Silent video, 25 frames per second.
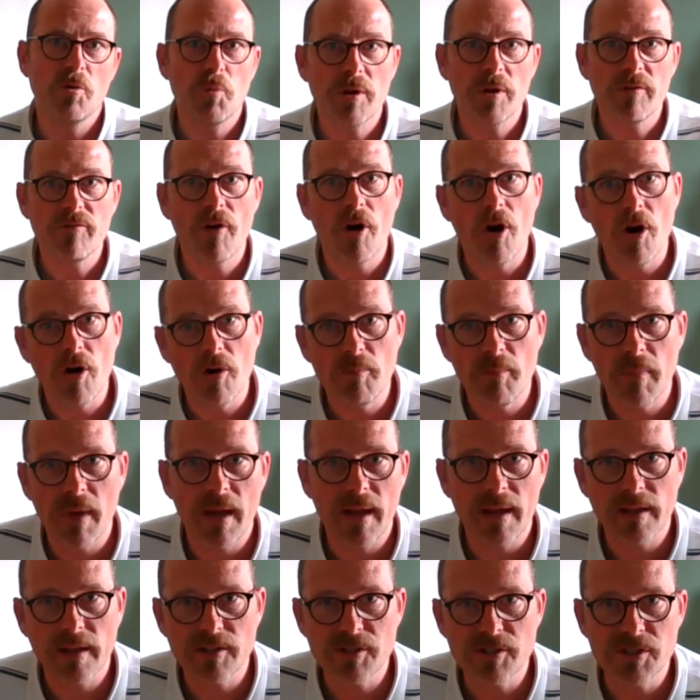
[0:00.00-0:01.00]
We've all
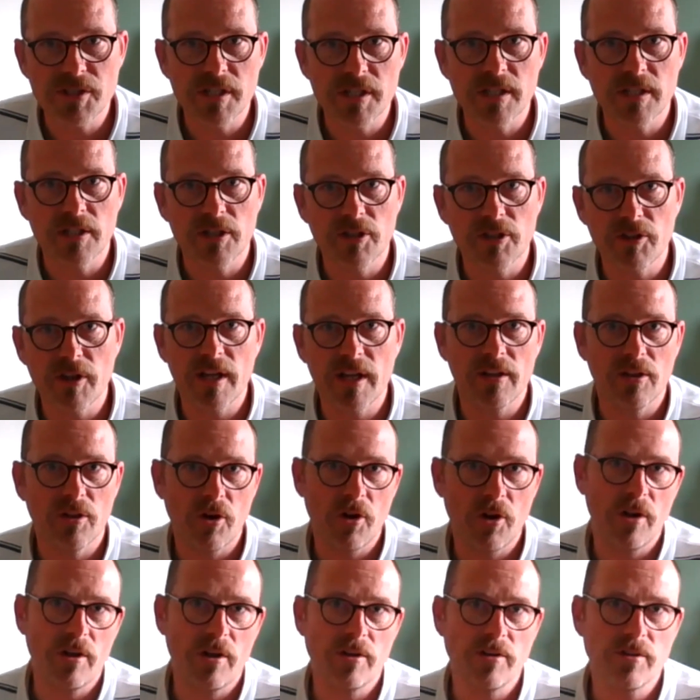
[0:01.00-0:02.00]
met and seen great
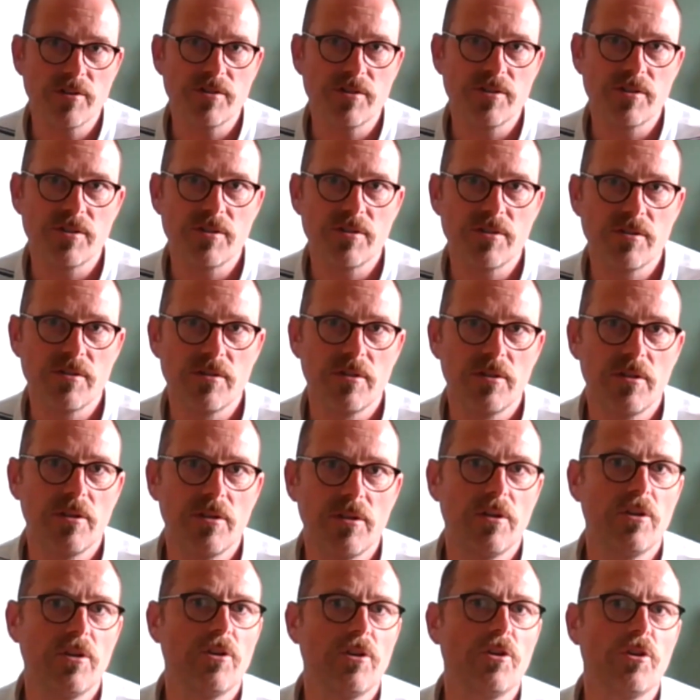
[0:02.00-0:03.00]
lawyers
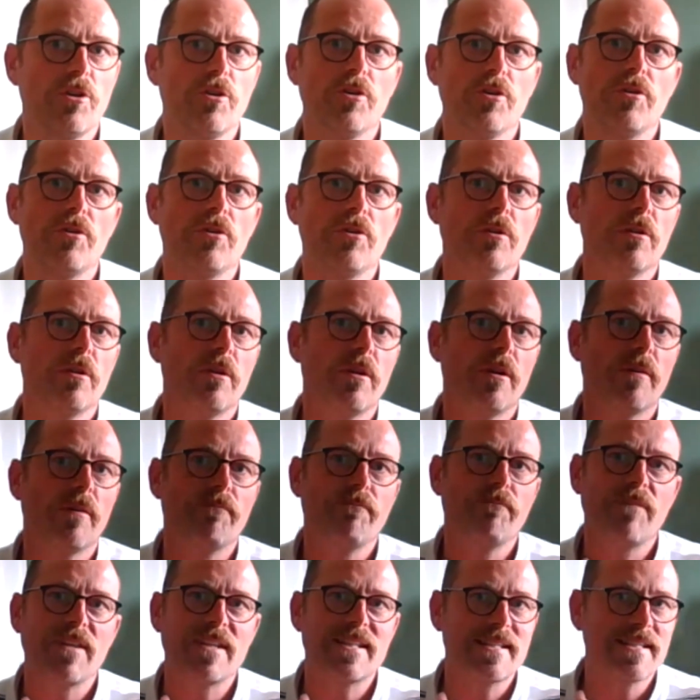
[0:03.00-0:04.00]
who are
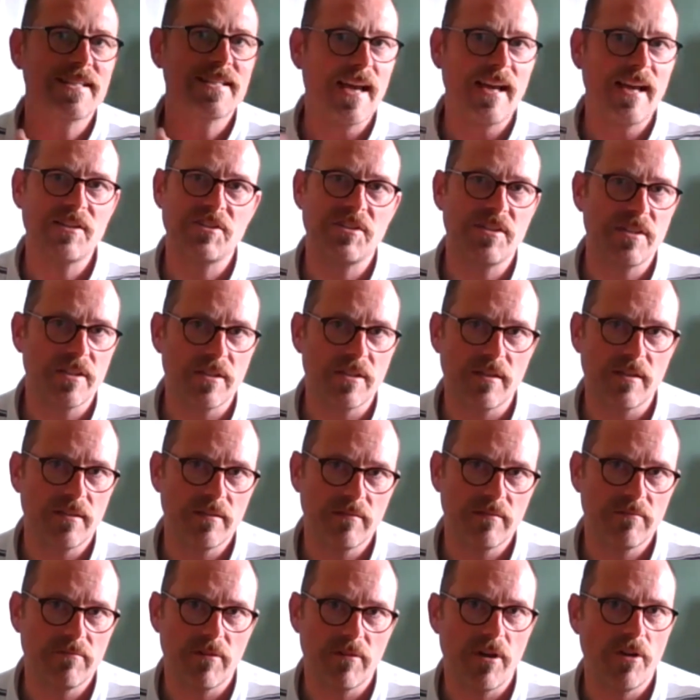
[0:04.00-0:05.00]
fantastic
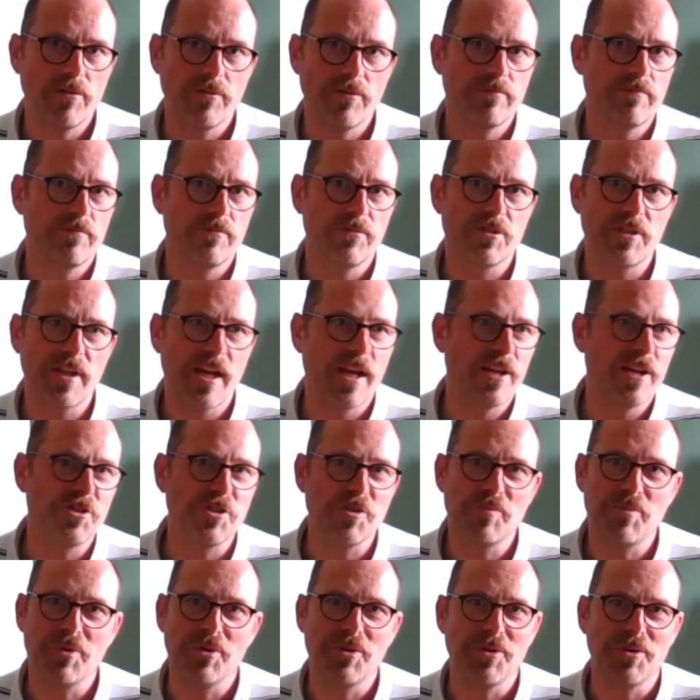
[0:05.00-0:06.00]
around
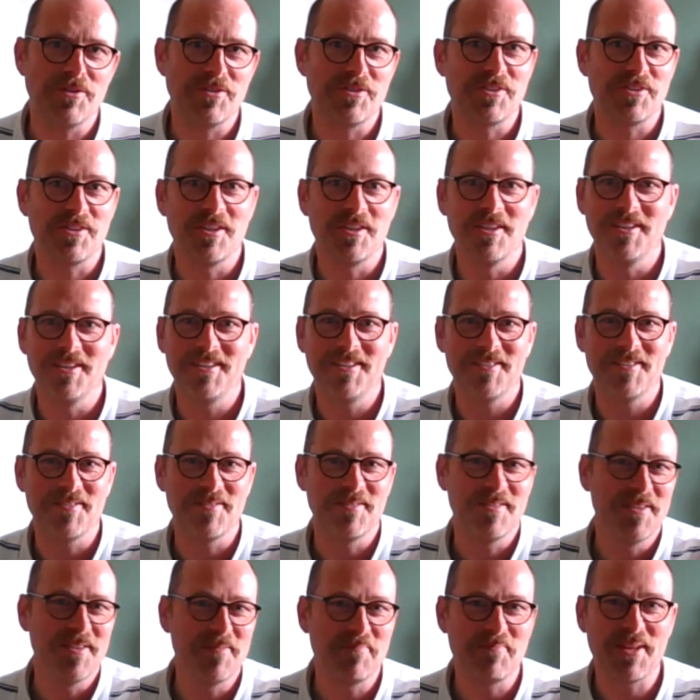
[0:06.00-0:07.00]
statute books,
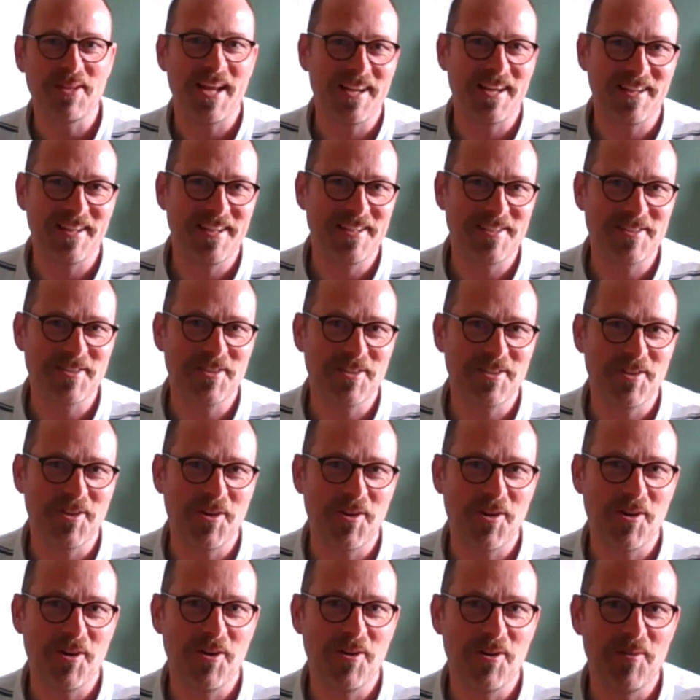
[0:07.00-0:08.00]
black letter
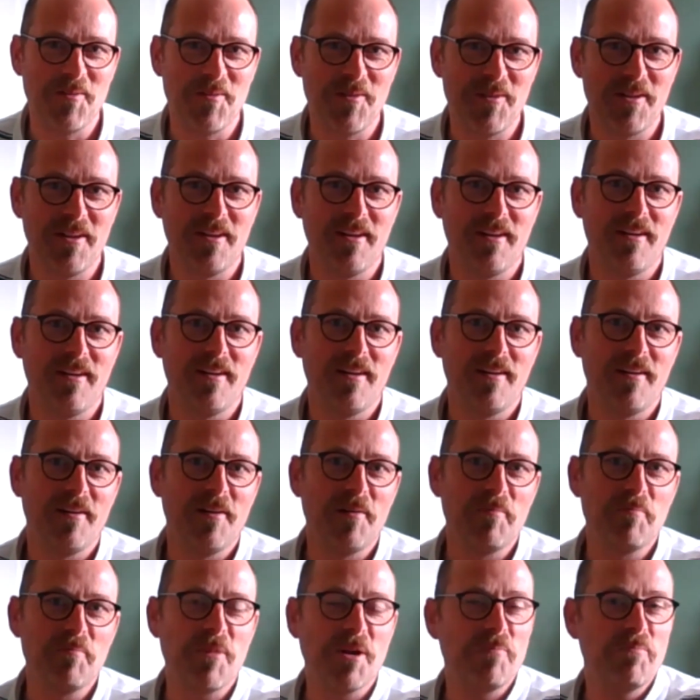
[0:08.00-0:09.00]
law,
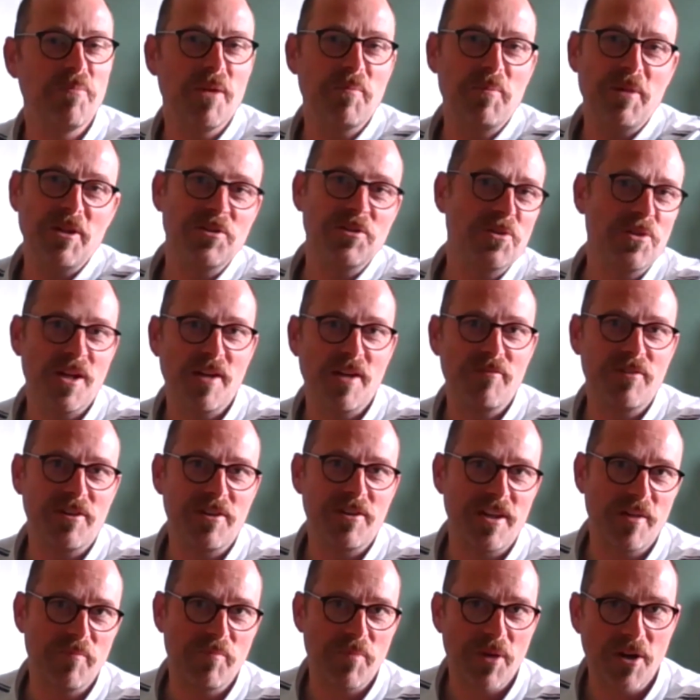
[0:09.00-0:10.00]
but maybe don't have a
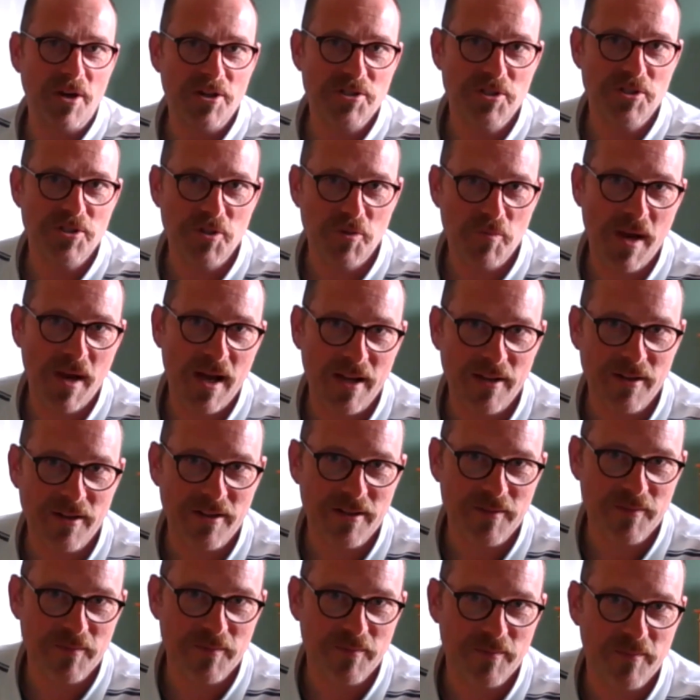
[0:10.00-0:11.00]
great personal
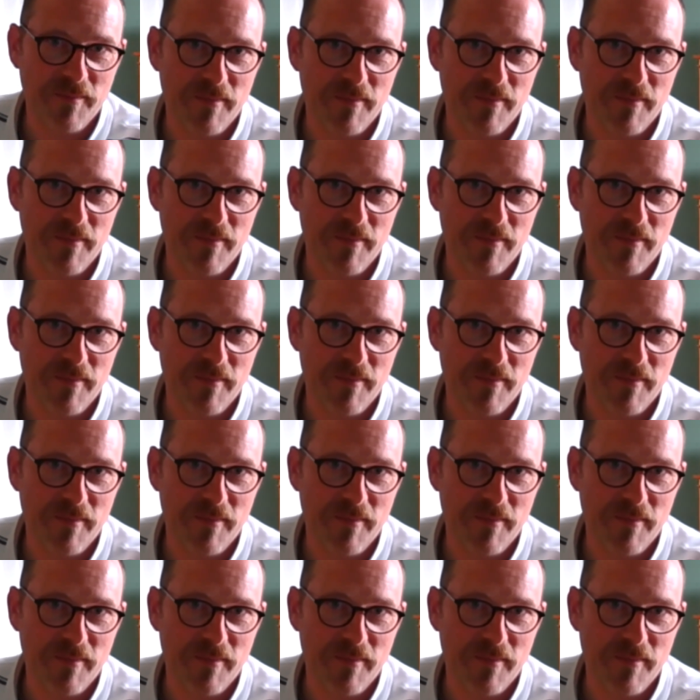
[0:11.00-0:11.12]
manner